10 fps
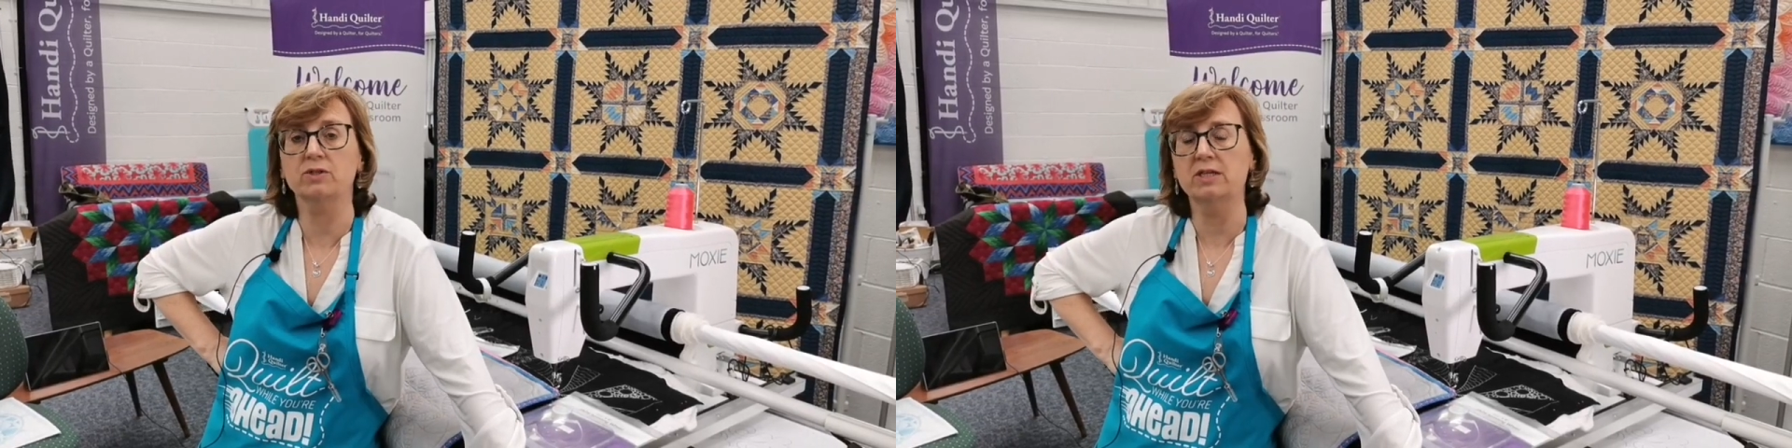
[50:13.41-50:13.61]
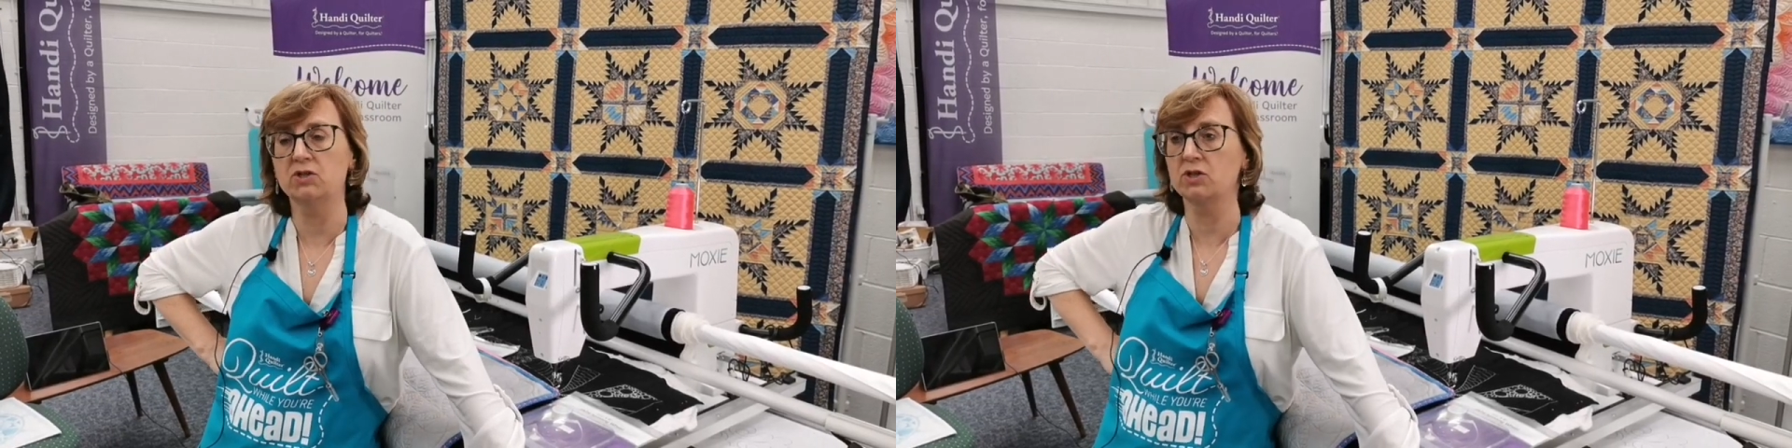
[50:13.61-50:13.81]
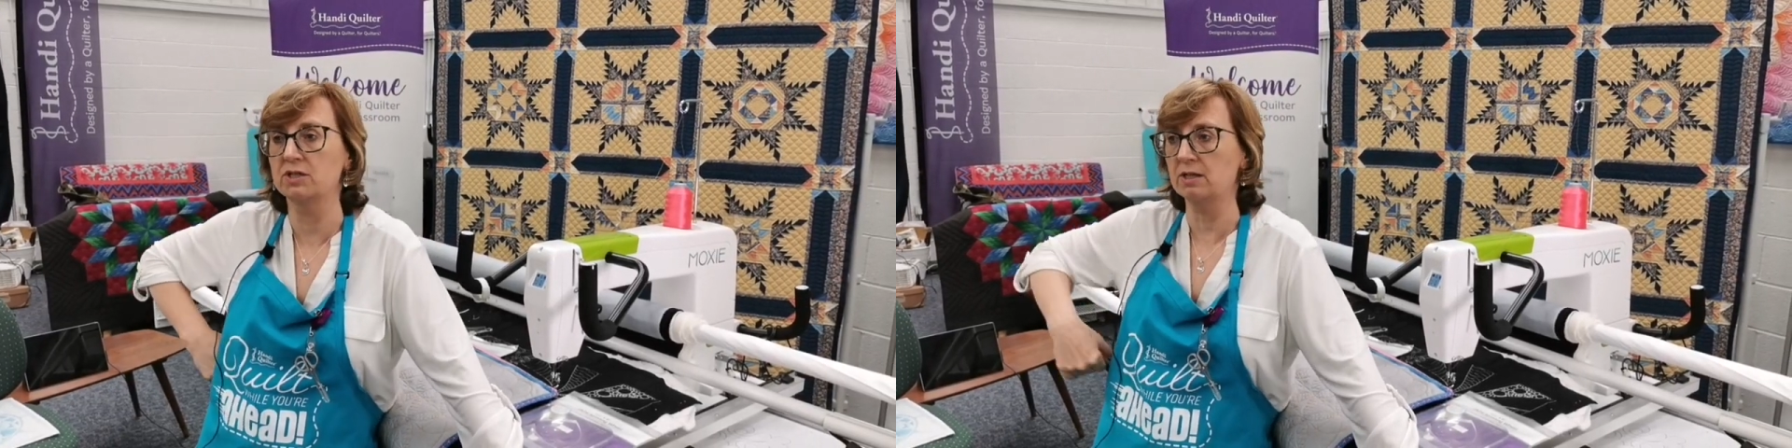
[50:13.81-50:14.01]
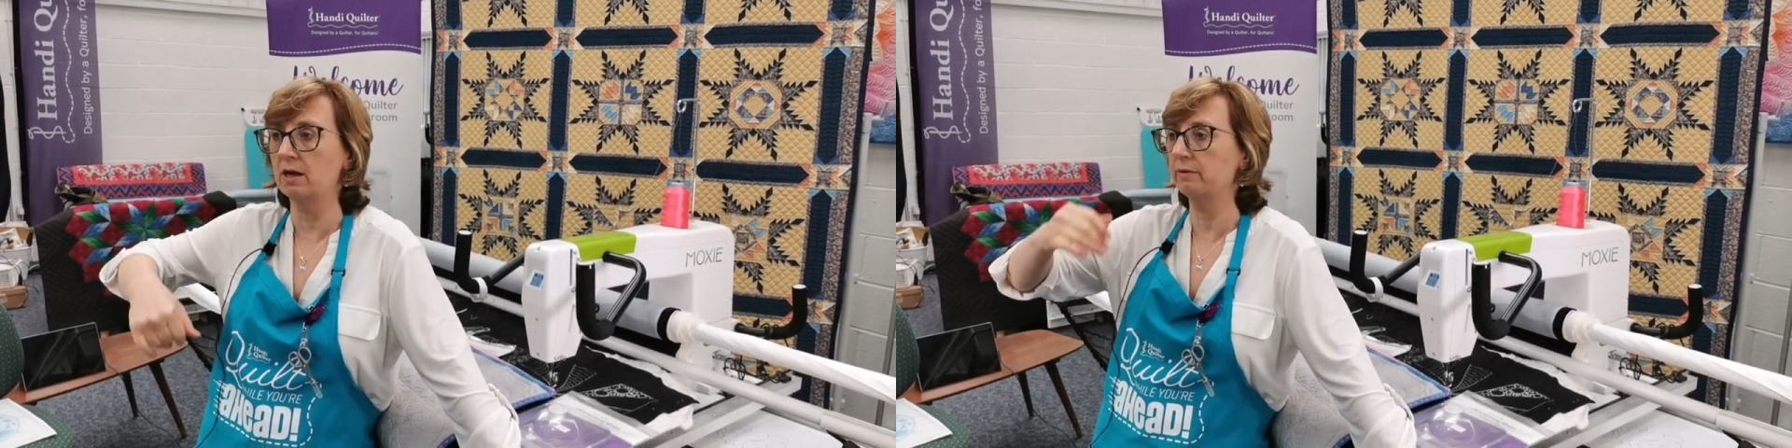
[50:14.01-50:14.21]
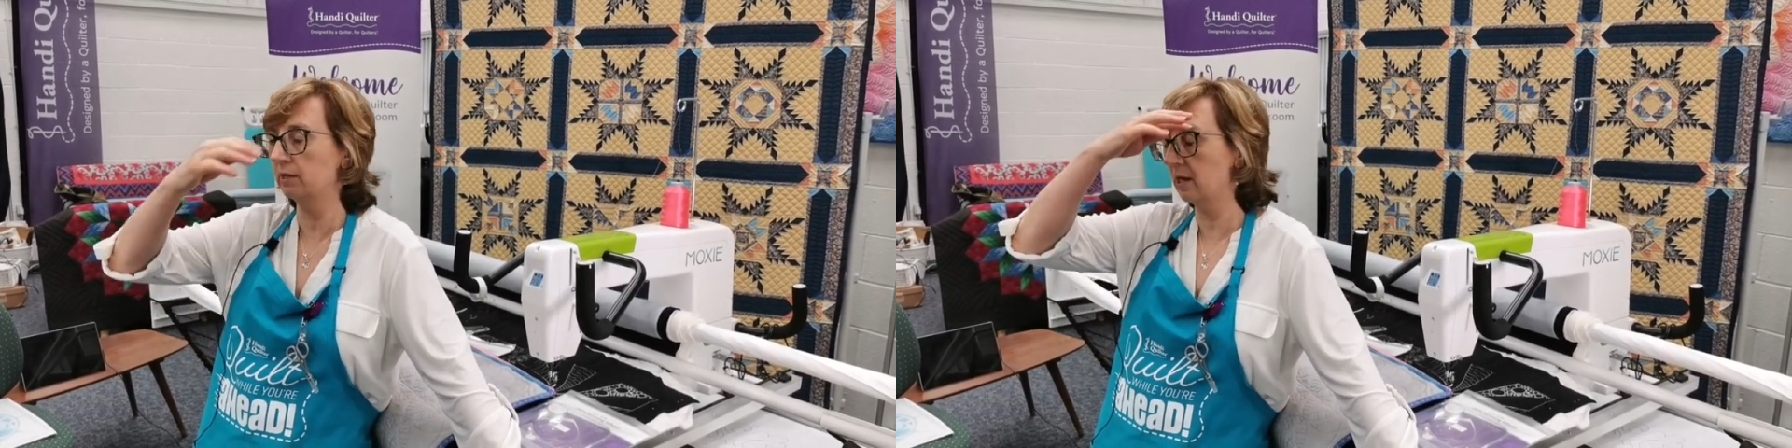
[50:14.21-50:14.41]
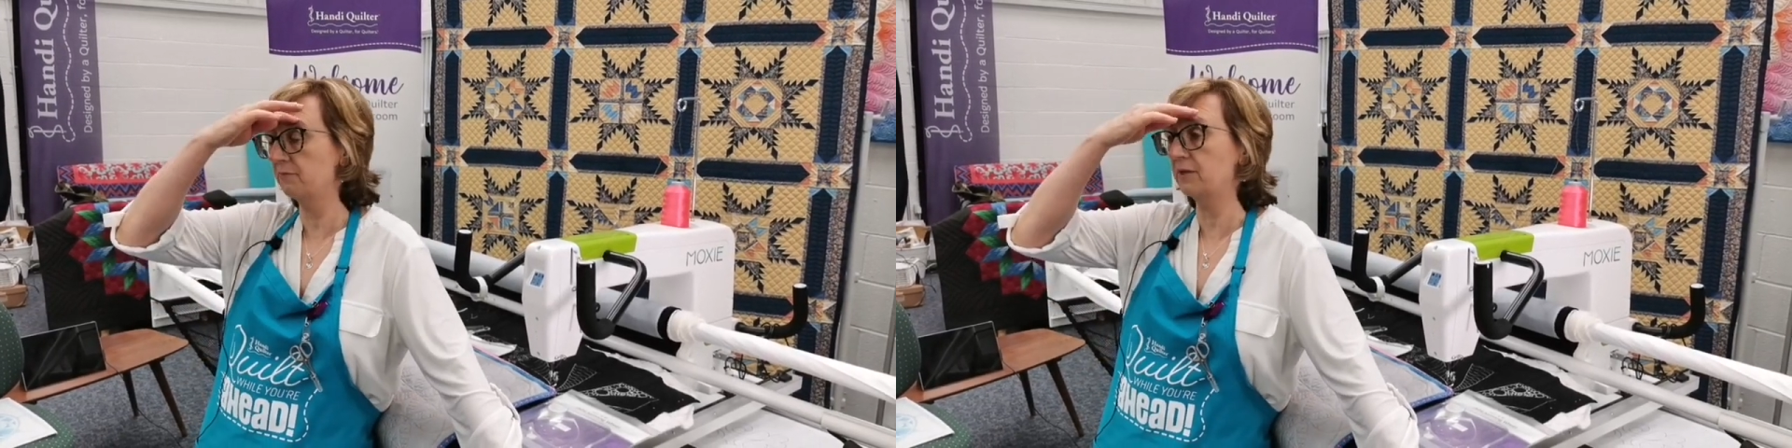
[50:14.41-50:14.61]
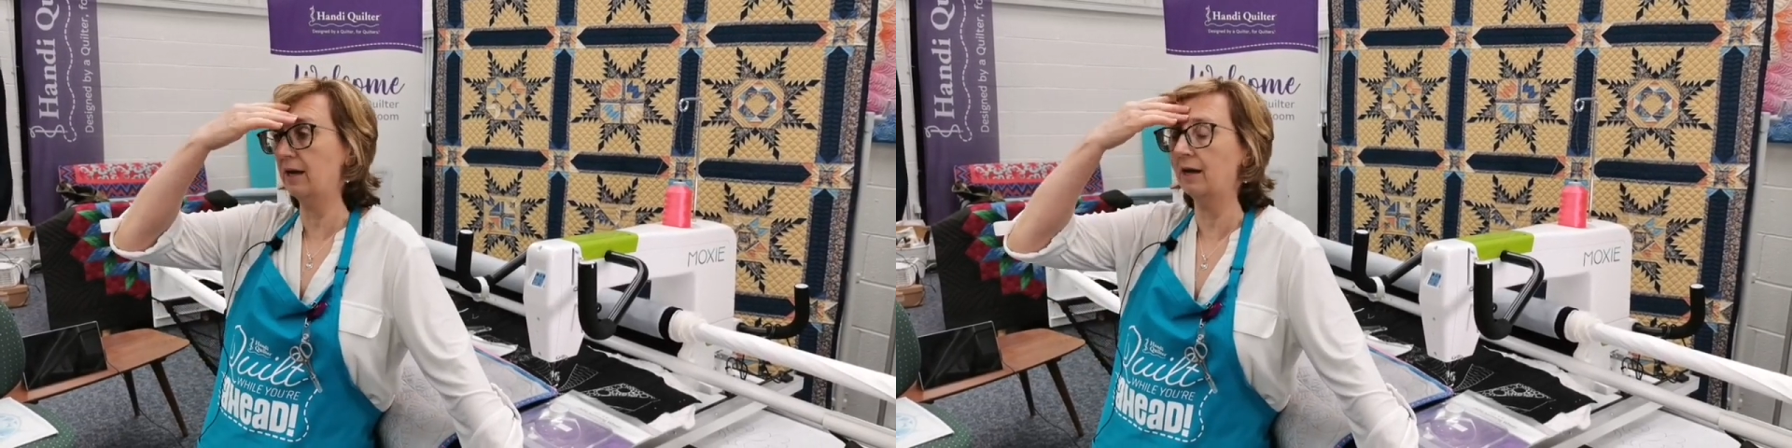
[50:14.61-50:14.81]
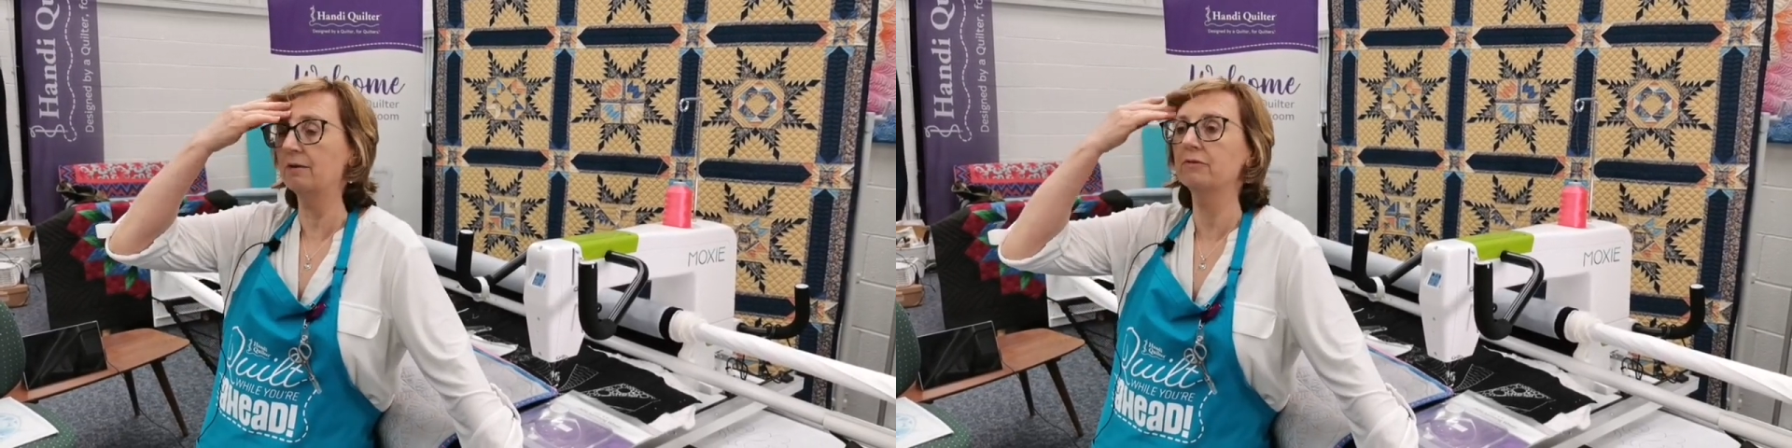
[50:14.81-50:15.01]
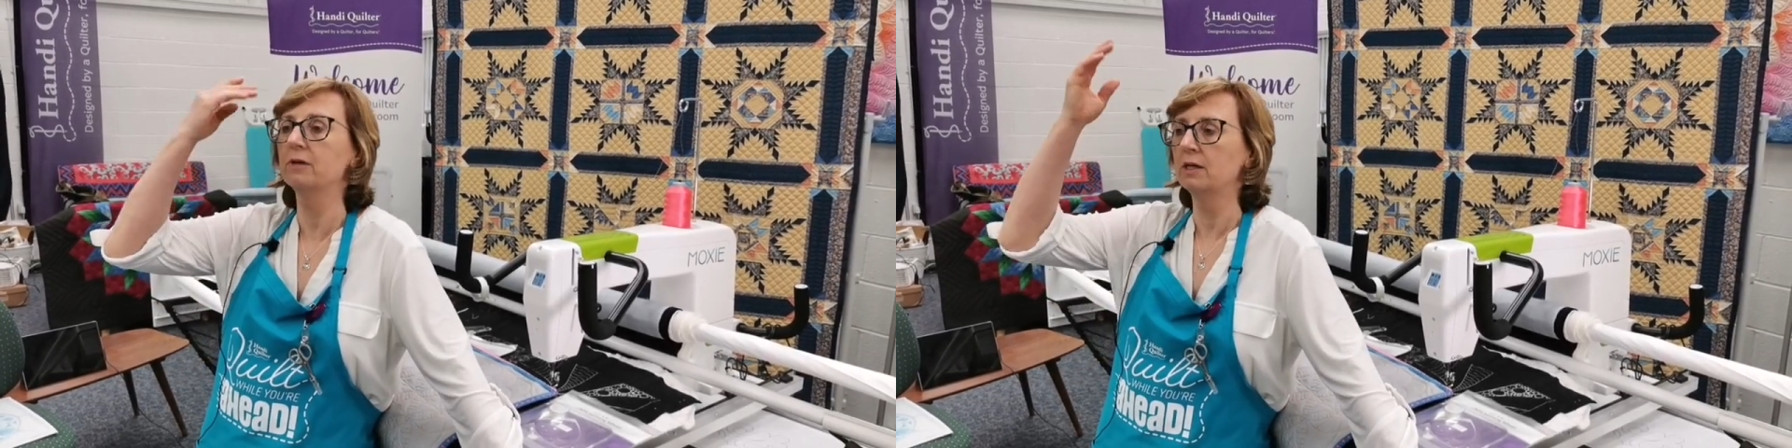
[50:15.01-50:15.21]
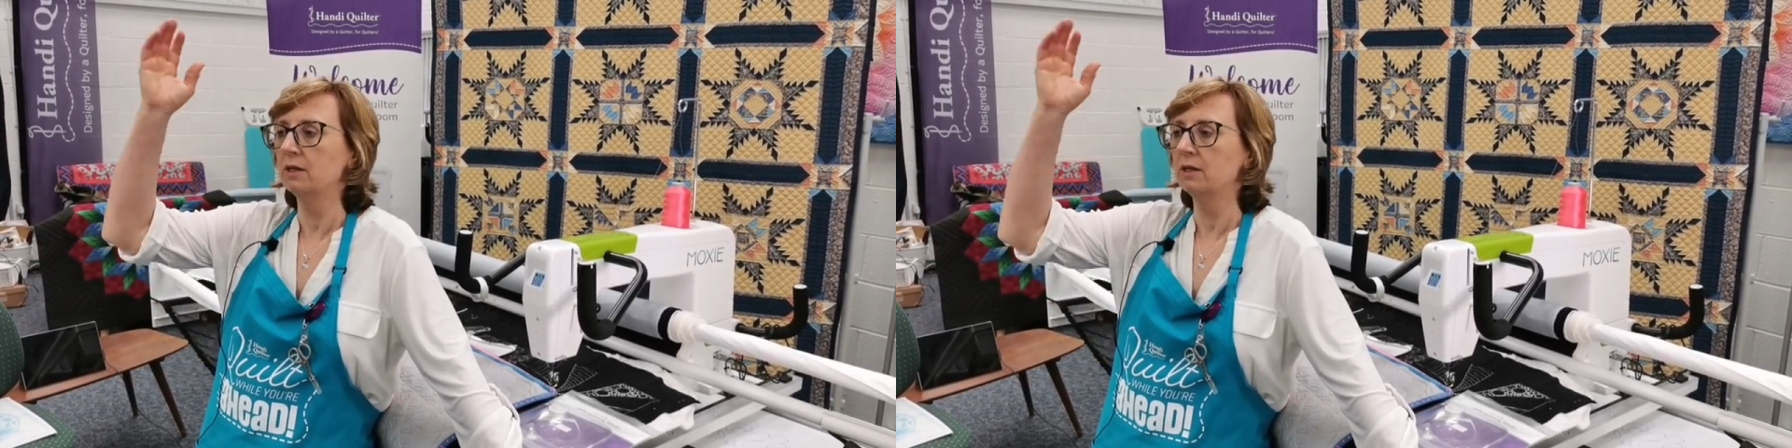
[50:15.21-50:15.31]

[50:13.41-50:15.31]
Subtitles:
teachers that I'd love to have